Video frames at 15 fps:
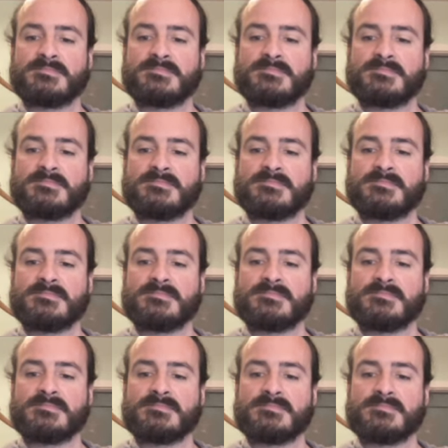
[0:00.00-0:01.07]

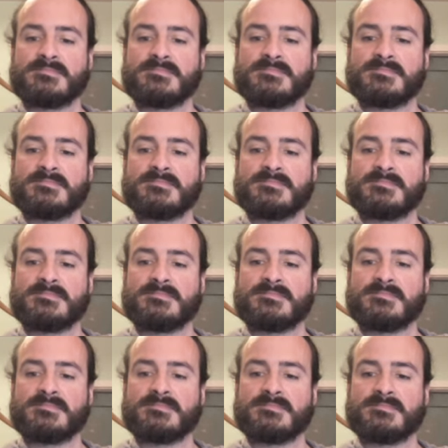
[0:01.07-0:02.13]

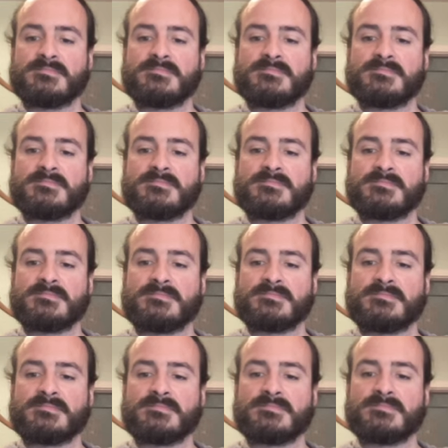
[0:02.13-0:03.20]

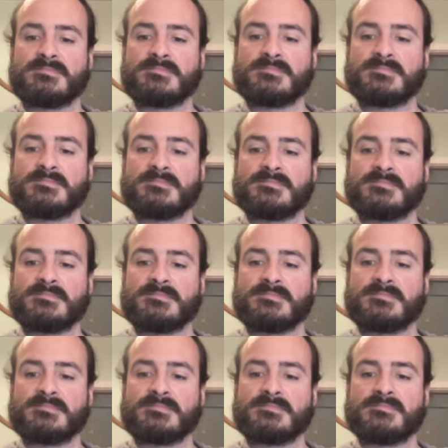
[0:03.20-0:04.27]

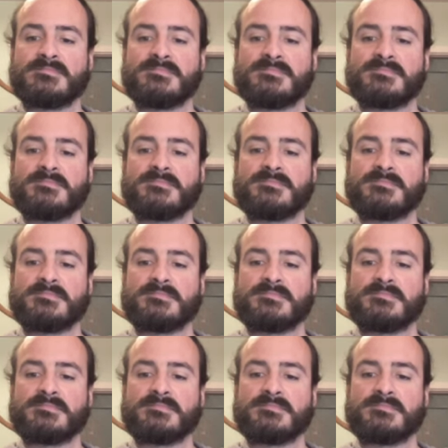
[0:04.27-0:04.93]
[no speech]